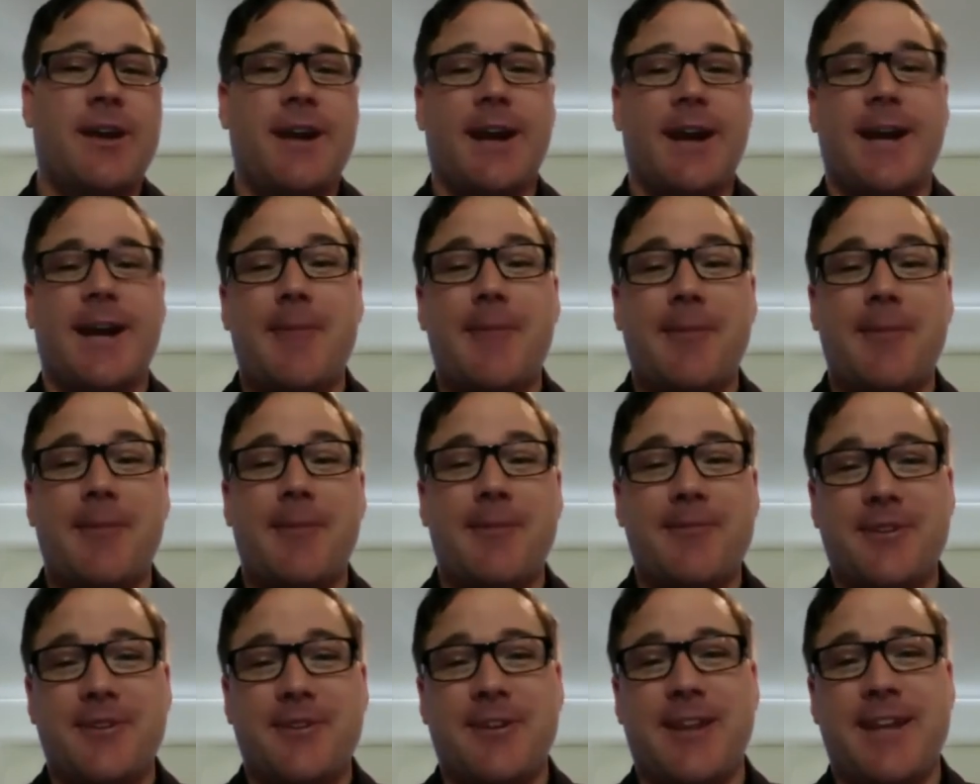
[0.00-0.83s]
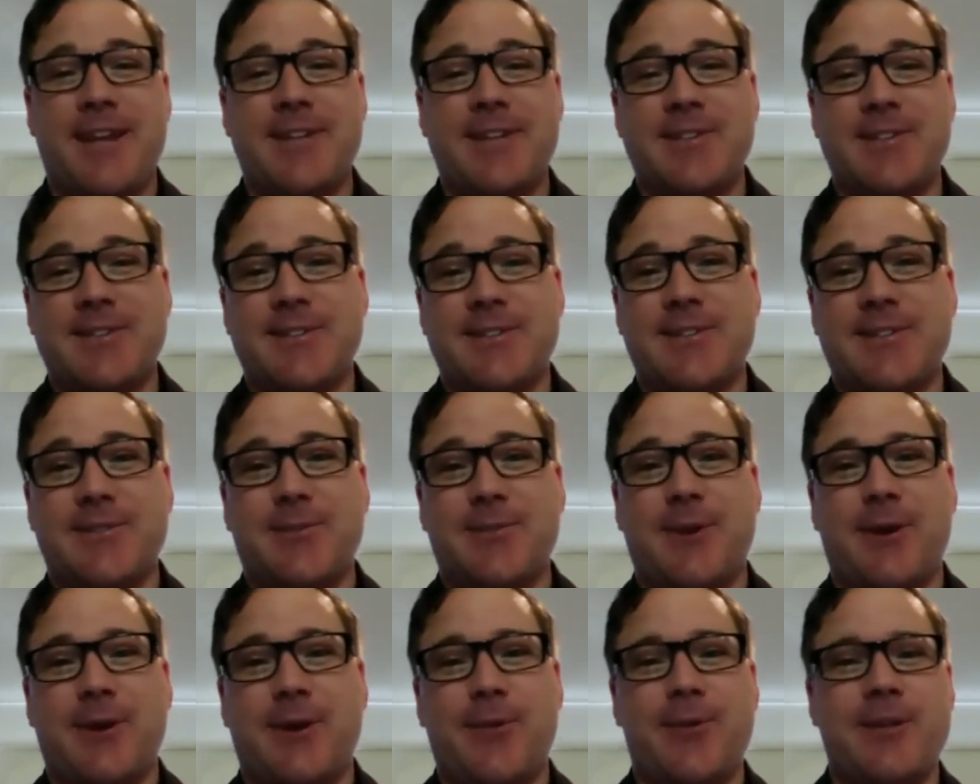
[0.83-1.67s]
a couple of new lenses as
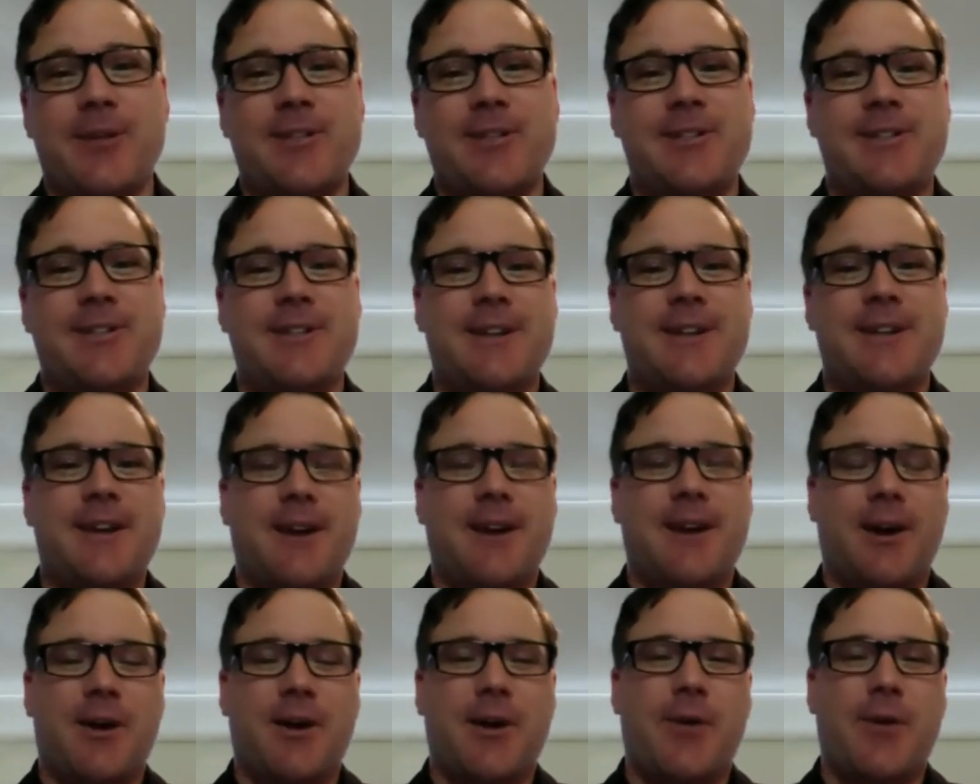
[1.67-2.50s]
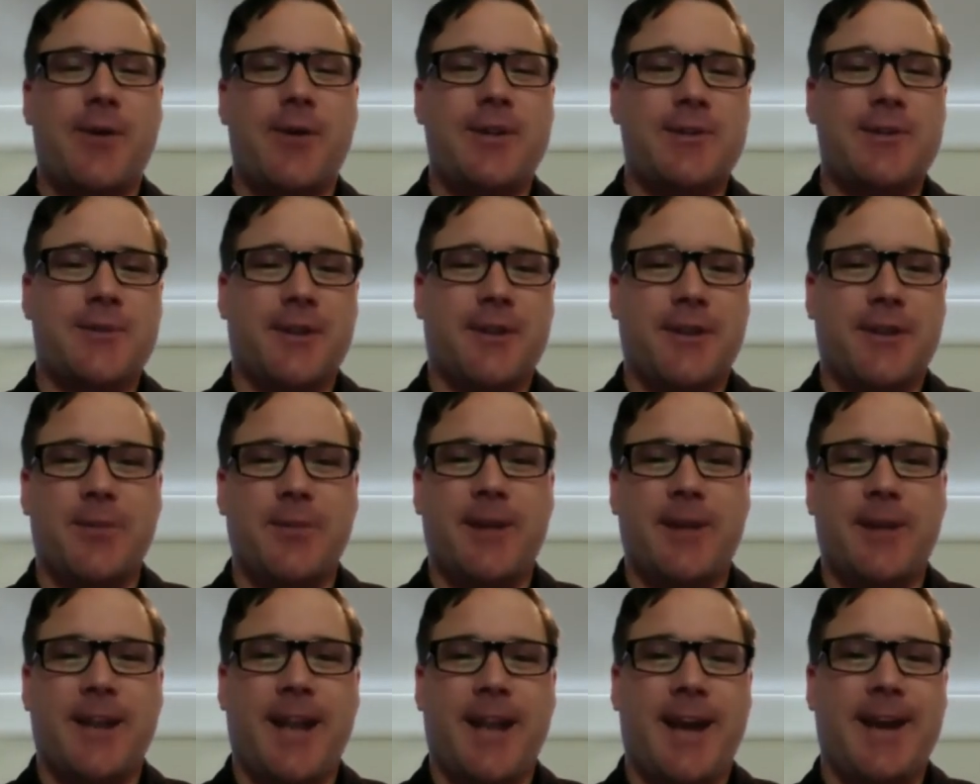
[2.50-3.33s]
well, which I'll go into a little
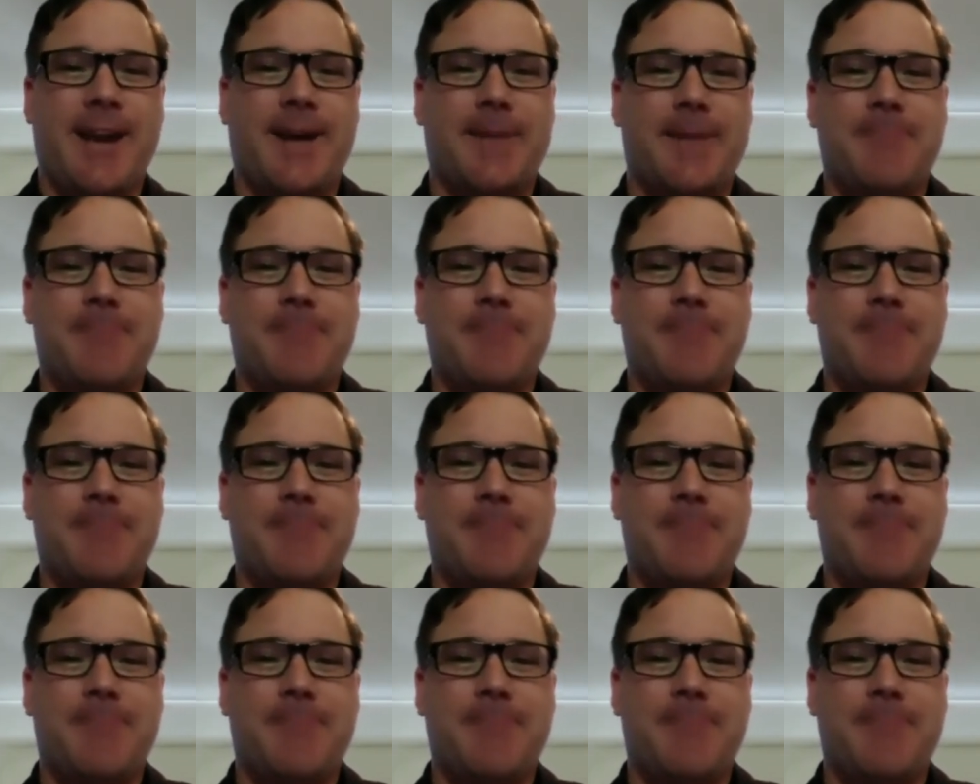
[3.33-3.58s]
bit later.